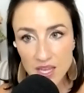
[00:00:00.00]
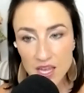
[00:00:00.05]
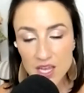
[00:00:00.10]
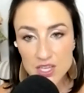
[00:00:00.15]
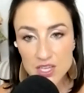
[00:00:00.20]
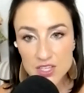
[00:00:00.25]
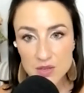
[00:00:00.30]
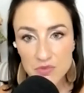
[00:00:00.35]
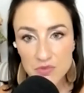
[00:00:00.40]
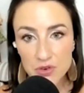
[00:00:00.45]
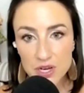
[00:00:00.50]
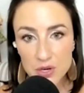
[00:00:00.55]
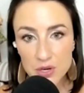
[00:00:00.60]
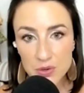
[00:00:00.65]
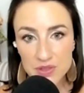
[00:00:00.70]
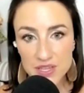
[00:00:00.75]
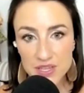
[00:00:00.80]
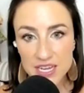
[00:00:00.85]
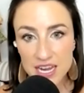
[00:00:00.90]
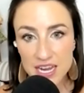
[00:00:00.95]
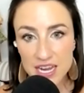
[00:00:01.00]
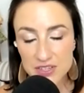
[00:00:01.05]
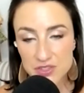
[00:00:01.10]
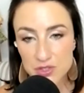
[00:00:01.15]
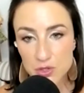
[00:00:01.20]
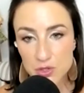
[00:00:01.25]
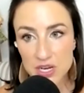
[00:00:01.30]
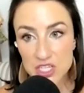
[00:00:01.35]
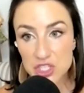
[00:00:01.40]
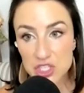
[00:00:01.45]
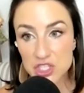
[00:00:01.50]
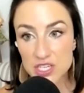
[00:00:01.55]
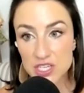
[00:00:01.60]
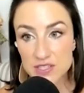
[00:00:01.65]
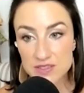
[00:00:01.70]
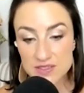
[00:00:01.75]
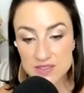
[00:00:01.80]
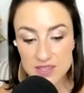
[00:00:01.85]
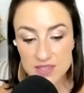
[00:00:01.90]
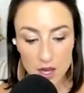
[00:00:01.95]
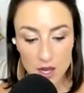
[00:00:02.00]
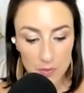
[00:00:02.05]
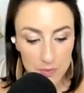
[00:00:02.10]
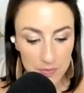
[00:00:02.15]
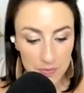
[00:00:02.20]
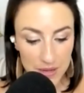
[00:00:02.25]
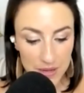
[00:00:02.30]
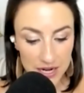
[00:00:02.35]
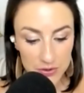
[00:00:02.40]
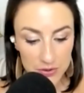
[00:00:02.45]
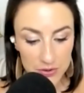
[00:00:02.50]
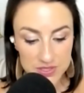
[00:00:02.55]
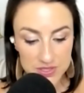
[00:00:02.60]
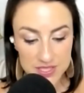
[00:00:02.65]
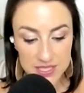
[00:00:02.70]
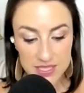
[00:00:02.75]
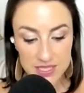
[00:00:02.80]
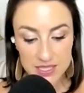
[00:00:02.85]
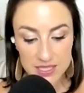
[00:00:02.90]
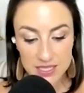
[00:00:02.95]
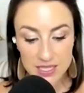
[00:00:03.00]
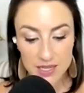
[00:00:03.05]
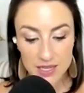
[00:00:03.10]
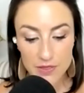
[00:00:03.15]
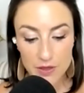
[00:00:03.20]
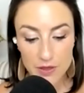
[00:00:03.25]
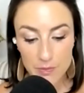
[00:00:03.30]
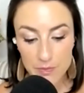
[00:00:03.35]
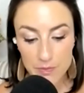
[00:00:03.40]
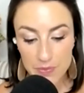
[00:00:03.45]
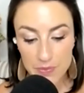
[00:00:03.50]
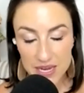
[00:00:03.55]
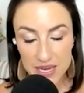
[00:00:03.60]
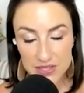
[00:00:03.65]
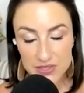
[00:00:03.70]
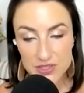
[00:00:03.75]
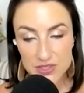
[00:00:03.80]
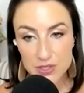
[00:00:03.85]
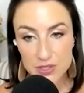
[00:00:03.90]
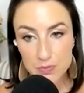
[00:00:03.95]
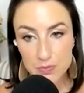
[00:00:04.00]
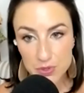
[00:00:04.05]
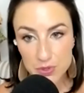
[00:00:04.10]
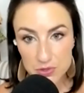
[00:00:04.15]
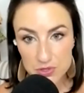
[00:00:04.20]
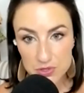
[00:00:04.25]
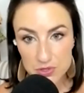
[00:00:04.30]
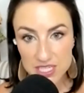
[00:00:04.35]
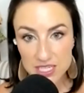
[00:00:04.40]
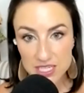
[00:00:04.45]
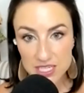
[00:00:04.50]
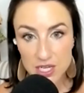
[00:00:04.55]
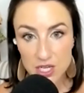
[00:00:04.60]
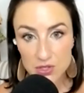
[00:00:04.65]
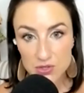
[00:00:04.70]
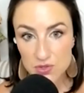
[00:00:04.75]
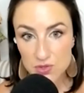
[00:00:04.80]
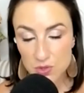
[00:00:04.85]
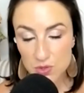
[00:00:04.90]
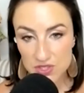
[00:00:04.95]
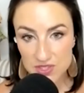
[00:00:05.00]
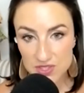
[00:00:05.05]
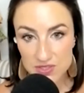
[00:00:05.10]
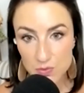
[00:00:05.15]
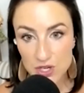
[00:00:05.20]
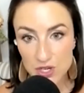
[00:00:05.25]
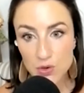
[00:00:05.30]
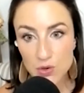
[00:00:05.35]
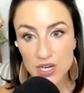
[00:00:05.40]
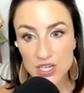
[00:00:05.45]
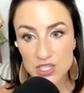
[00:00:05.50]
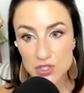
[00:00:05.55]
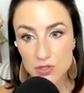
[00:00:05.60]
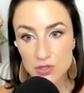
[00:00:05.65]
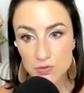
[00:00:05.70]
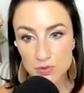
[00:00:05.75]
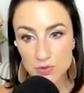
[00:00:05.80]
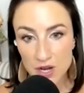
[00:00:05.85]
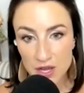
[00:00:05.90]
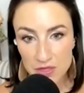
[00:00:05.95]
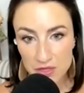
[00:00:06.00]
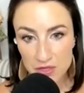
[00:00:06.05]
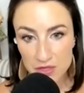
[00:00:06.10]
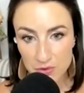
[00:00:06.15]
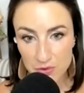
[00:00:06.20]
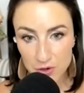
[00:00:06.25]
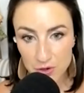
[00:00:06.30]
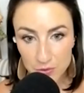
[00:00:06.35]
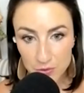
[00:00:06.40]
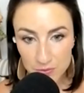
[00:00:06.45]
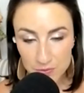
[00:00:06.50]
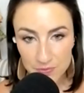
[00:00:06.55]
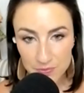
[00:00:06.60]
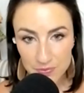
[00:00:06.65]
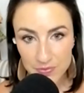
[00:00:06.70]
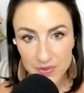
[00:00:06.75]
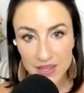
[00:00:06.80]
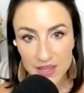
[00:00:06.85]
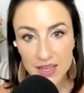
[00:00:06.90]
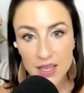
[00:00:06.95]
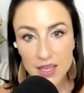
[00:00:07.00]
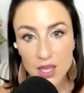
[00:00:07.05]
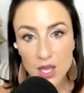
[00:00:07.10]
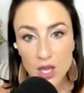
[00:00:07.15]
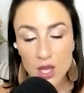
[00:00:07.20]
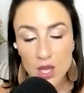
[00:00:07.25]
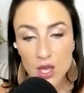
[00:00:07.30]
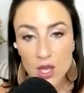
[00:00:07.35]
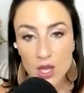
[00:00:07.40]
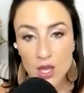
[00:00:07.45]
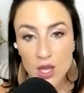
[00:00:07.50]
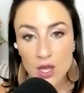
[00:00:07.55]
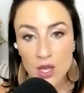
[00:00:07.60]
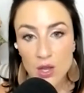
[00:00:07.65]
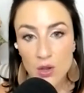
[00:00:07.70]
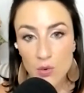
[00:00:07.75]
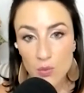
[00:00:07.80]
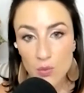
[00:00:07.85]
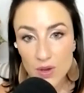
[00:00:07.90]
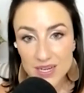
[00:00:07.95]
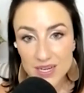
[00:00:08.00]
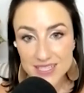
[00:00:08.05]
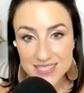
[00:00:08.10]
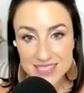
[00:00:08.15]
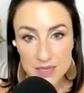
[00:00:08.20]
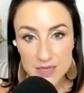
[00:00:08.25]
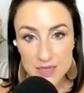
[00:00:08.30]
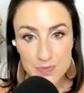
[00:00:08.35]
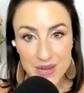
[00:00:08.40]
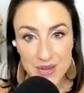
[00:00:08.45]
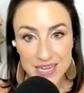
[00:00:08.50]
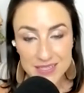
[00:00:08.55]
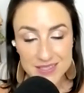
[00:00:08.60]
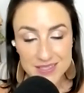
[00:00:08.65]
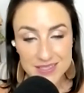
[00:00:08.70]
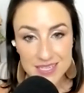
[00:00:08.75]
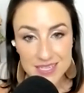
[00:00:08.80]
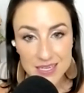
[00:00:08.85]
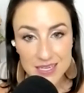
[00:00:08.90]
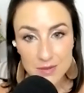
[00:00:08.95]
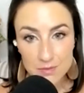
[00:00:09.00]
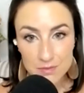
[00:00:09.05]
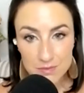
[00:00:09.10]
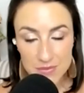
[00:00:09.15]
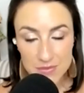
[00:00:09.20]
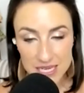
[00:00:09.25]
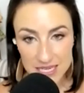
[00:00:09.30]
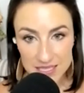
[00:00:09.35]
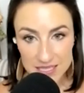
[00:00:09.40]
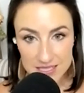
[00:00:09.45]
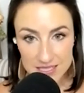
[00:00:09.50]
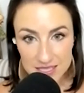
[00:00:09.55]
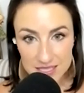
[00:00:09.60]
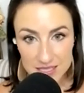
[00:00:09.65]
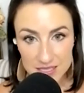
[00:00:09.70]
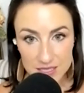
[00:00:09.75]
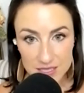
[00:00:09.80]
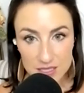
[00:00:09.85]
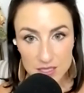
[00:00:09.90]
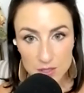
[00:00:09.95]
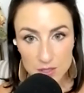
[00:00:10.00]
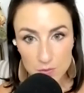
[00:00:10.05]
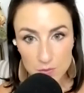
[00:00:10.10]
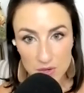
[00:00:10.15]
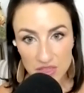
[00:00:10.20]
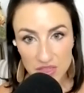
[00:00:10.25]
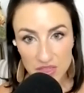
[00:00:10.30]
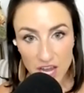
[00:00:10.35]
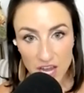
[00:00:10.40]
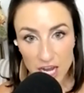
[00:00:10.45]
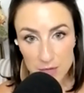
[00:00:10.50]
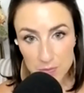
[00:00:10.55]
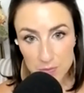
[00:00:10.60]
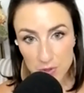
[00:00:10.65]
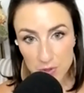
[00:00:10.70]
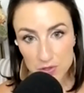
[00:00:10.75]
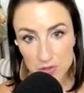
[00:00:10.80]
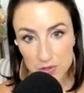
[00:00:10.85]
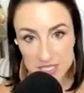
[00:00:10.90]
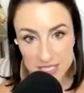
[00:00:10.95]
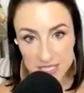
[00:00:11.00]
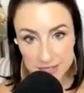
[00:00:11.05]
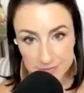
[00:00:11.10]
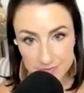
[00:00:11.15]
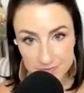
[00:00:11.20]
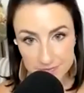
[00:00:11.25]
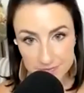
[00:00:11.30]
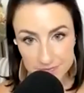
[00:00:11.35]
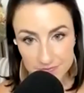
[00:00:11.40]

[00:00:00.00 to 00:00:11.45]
Some frequently asked questions about the best protein sources we are going to run through. What is the best meat with high protein.